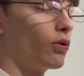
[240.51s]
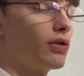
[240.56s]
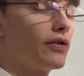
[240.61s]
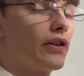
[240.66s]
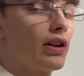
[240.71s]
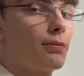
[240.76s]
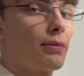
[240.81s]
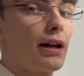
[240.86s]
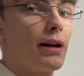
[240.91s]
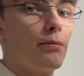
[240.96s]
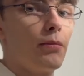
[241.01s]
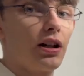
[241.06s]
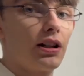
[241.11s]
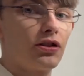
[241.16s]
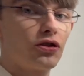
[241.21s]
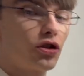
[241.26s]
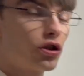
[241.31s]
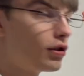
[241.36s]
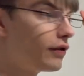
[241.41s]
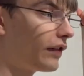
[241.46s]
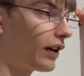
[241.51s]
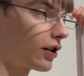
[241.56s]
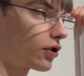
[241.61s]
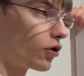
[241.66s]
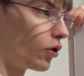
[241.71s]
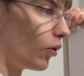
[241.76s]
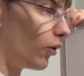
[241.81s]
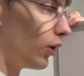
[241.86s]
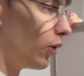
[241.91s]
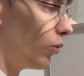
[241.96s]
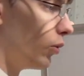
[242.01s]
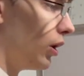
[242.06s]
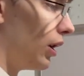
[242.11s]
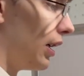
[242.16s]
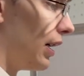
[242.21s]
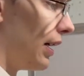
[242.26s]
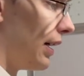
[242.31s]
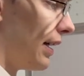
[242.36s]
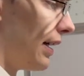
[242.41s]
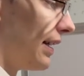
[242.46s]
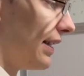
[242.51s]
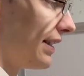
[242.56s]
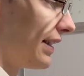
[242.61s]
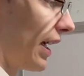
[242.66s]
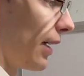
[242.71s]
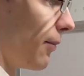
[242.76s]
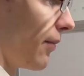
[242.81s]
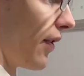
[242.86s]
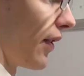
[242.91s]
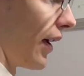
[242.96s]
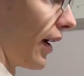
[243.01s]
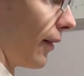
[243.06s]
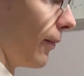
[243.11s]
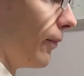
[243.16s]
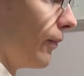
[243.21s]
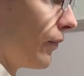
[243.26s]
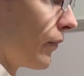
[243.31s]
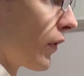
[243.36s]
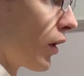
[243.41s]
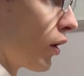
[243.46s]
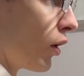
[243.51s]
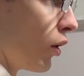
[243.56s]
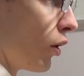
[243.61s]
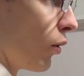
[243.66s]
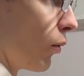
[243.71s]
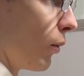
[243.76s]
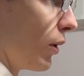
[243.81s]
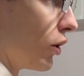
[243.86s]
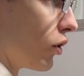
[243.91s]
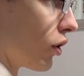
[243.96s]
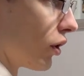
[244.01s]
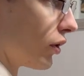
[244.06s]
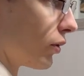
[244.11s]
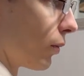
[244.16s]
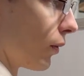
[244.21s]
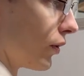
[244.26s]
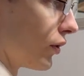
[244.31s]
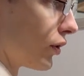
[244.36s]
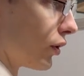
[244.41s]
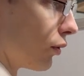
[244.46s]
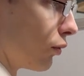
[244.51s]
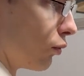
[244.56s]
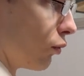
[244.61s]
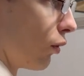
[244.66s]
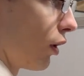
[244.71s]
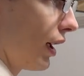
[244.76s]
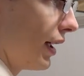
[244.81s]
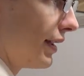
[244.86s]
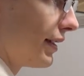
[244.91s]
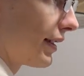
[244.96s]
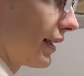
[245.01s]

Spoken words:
divided by n minus 2 factorial, same thing. We just want to write